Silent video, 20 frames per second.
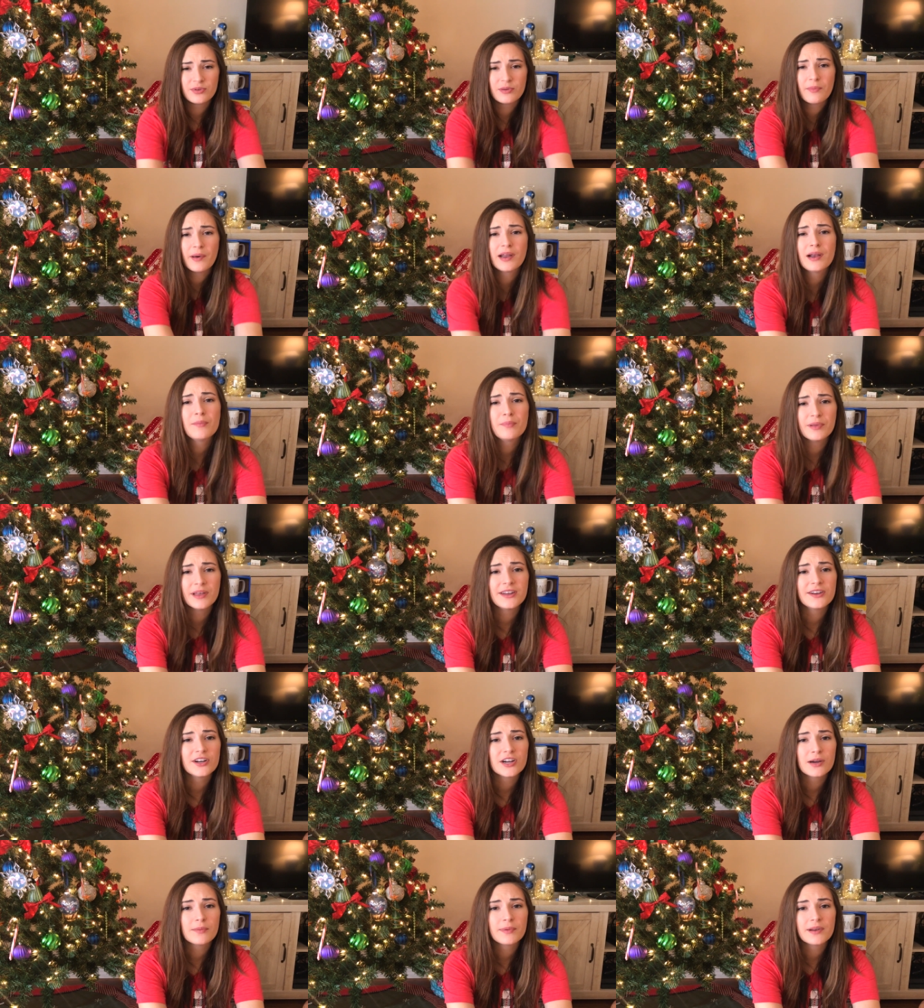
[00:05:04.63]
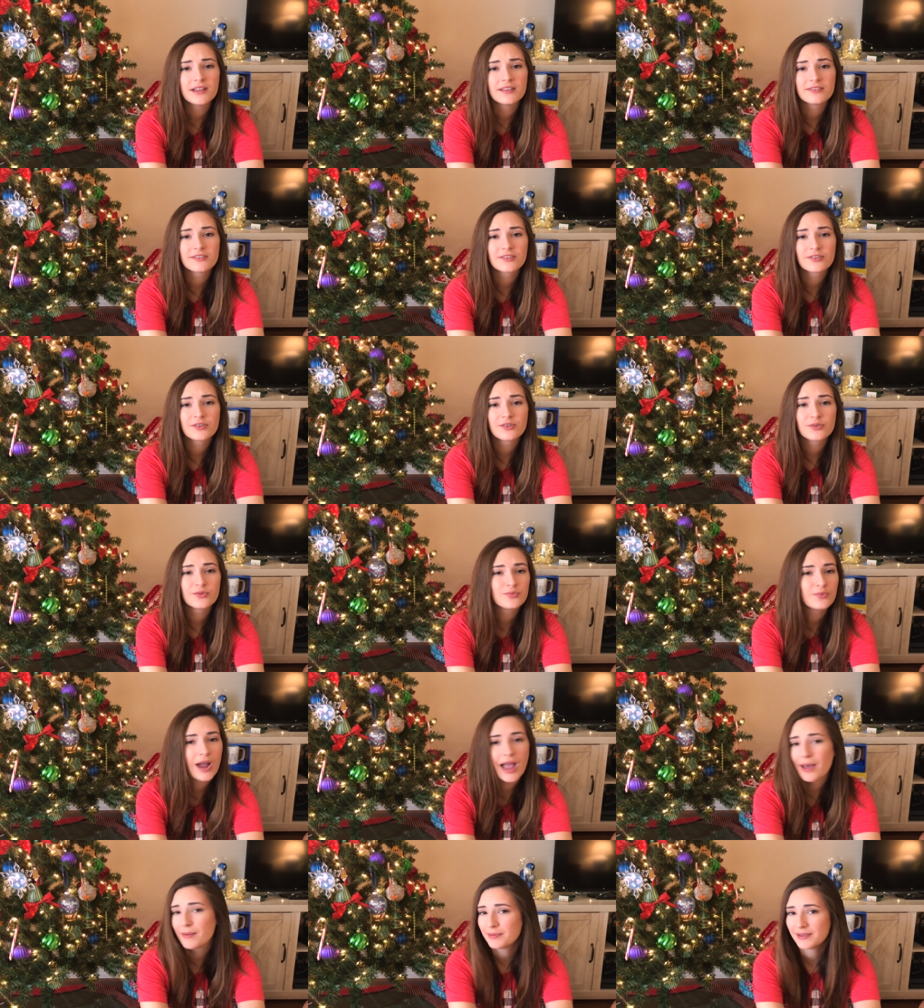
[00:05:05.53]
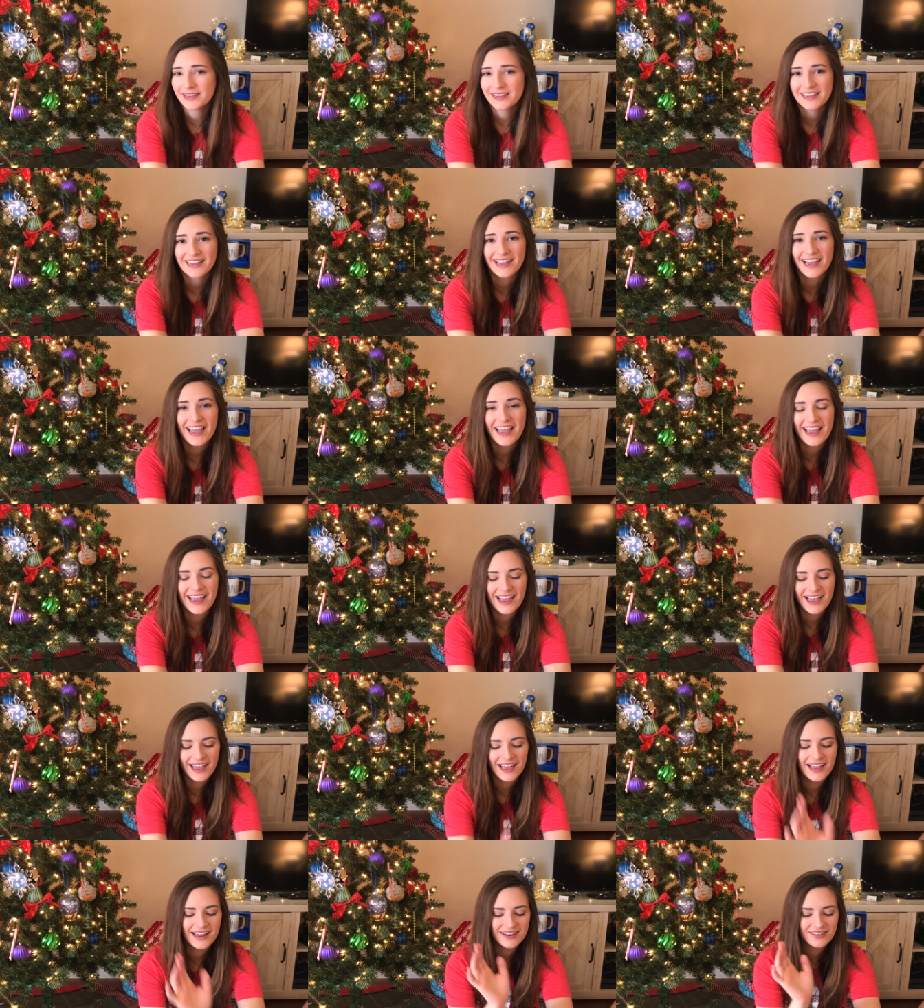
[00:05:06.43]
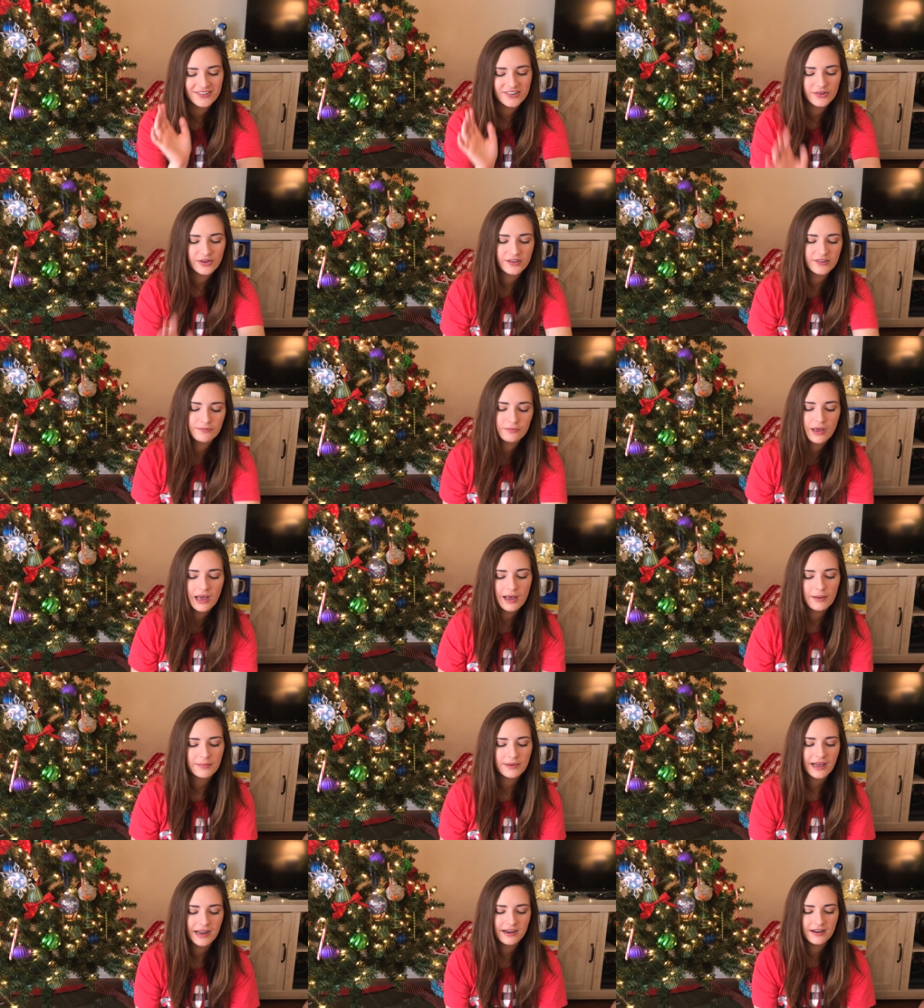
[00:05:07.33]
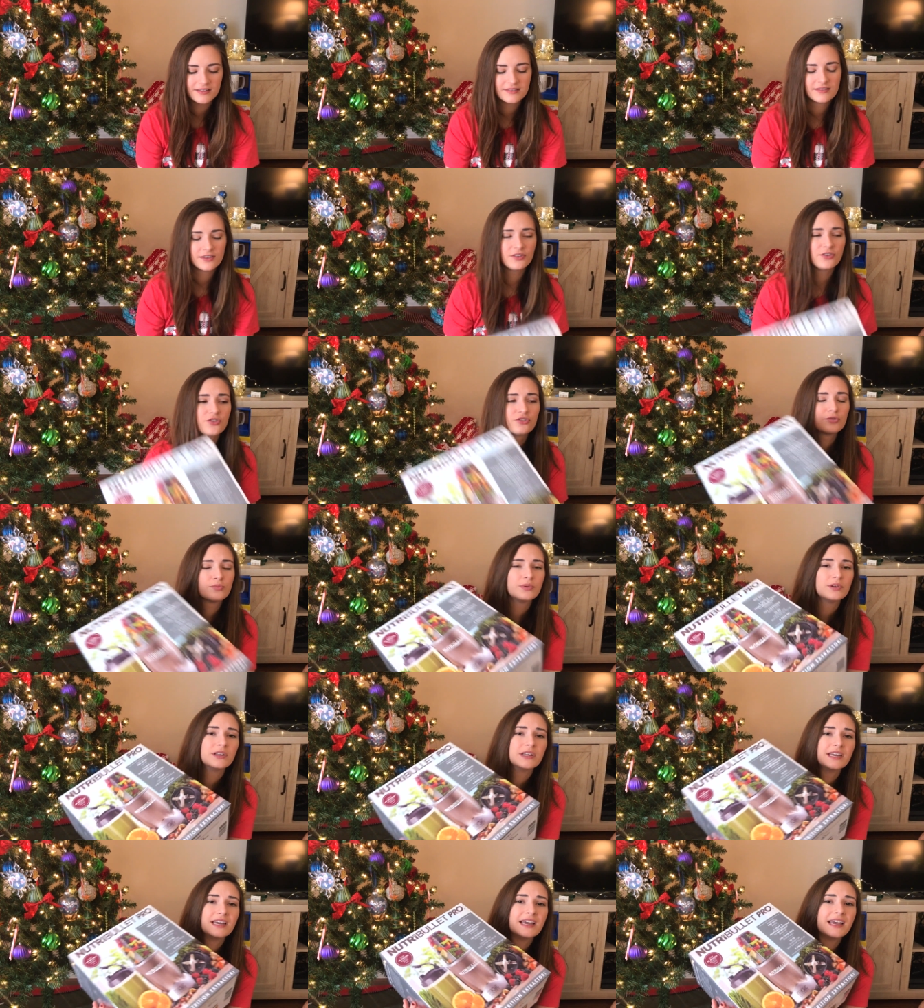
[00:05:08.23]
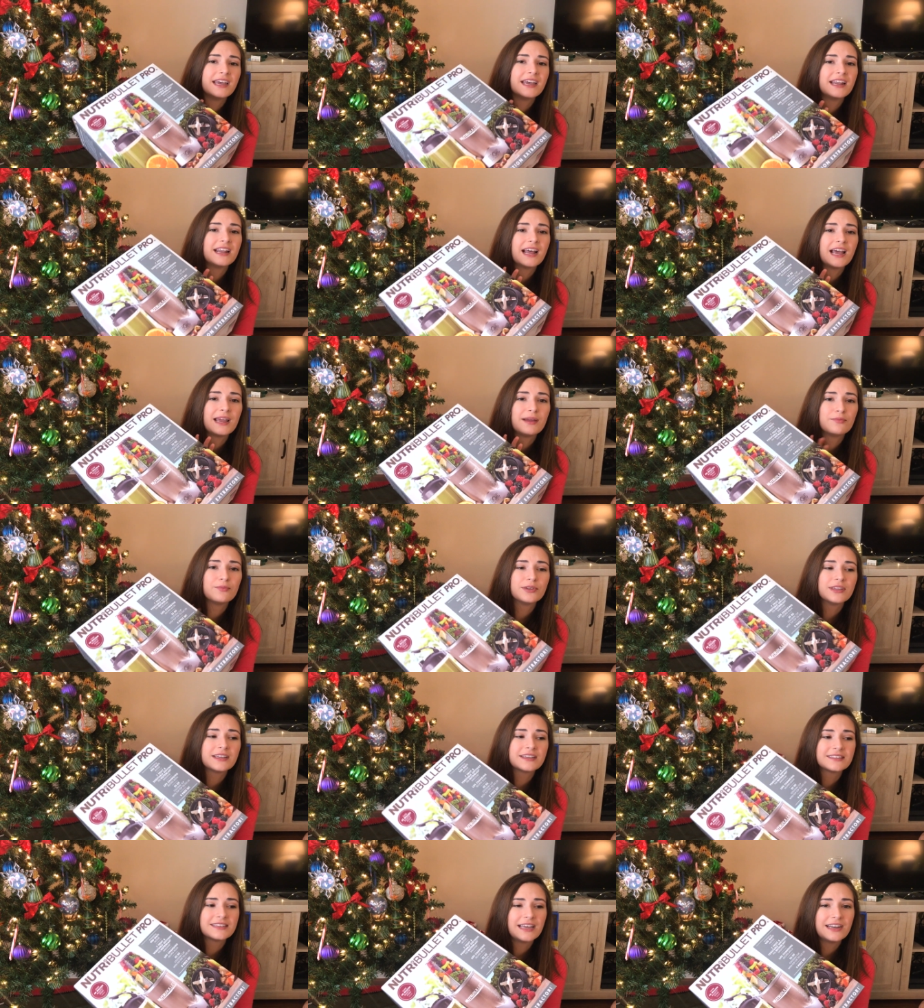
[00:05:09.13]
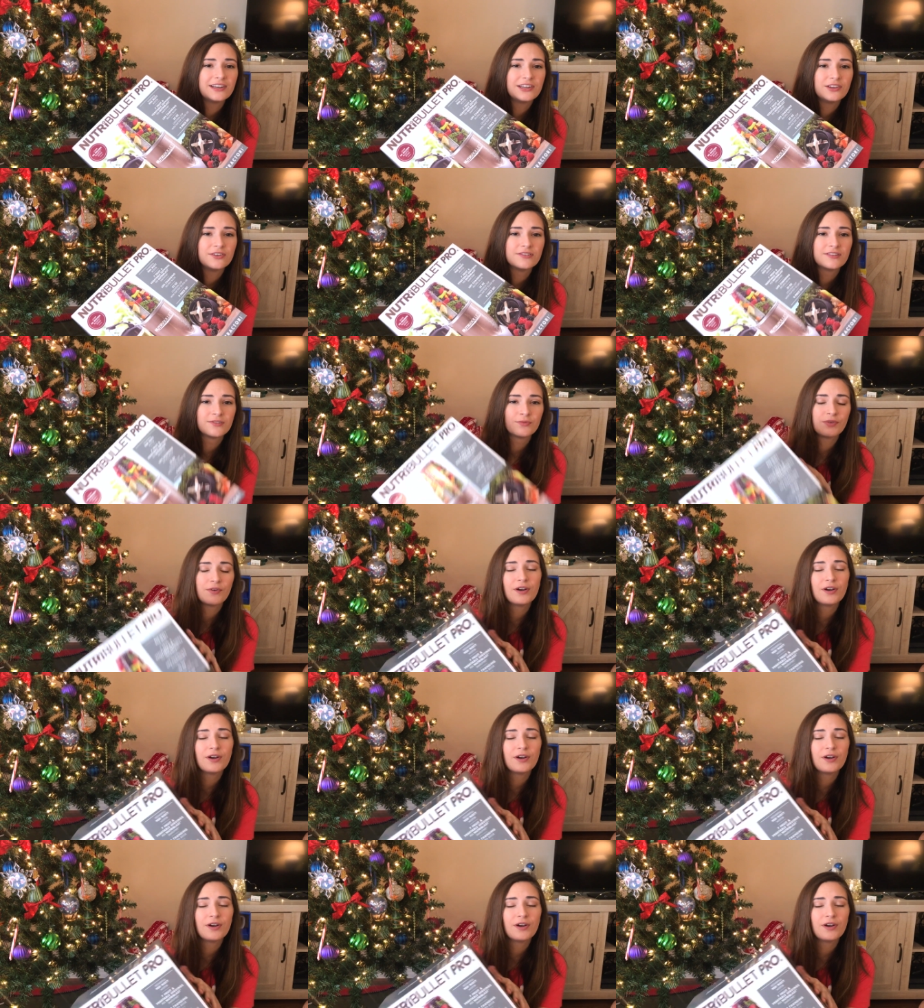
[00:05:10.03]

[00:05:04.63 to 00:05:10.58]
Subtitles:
We bought a blender, but it's crappy, and so his mom got us the Nutribullet, and I am really excited to use this.